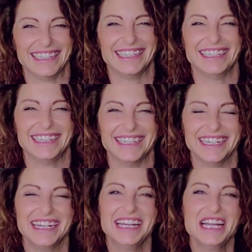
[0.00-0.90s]

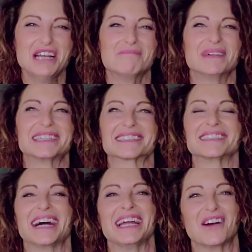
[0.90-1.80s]
But it's
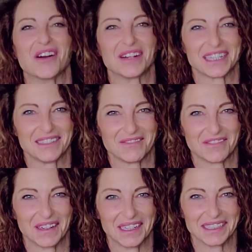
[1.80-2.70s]
lighthearted and
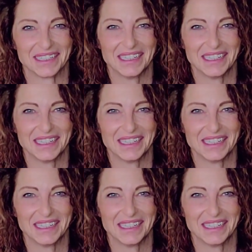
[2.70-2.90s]
fun.